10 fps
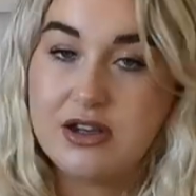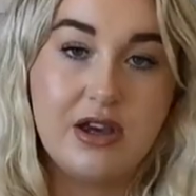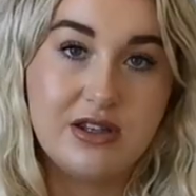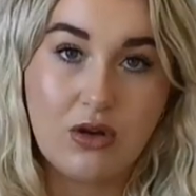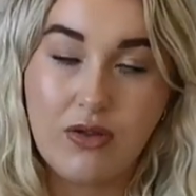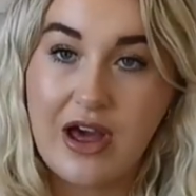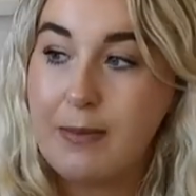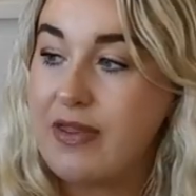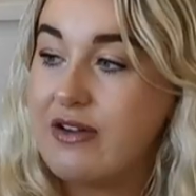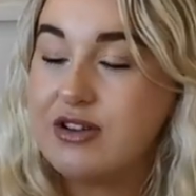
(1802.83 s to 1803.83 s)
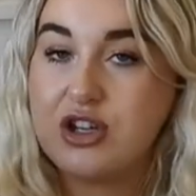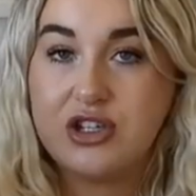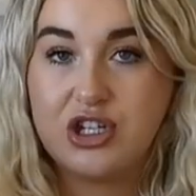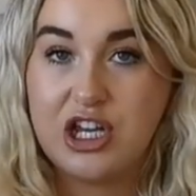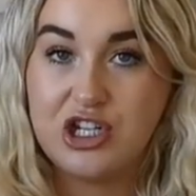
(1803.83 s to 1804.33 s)
So he's got that, but there is
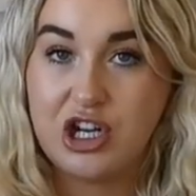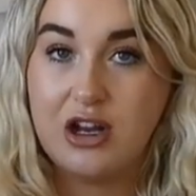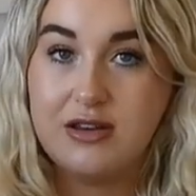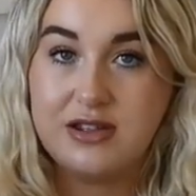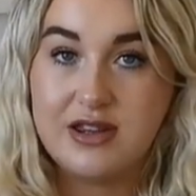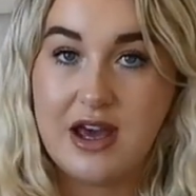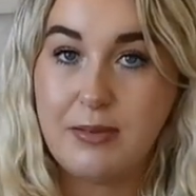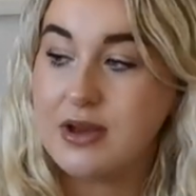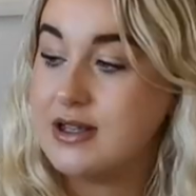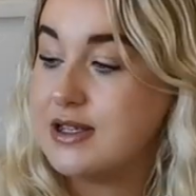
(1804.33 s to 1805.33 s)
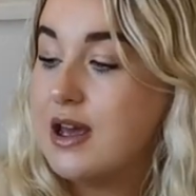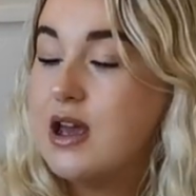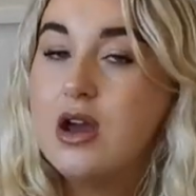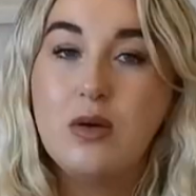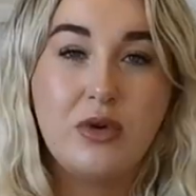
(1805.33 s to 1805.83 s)
just a change of clothes in there because
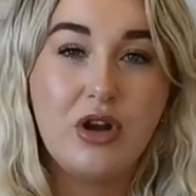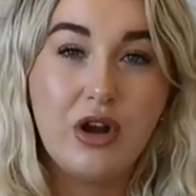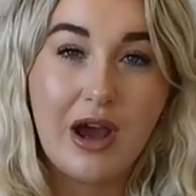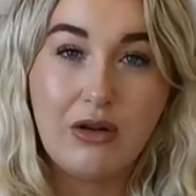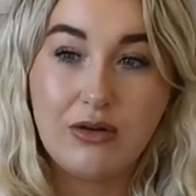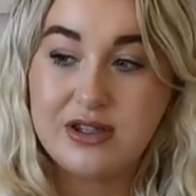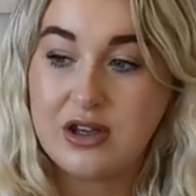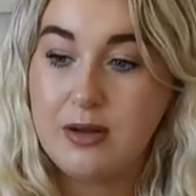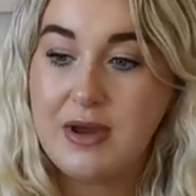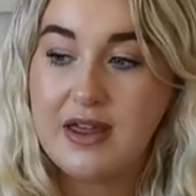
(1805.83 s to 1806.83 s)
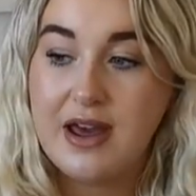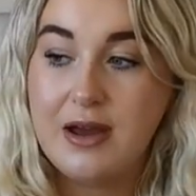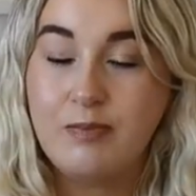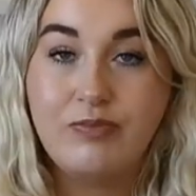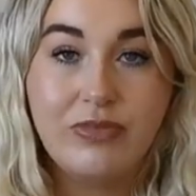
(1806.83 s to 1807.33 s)
we don't know how long he's going to be
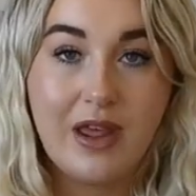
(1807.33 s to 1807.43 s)
there.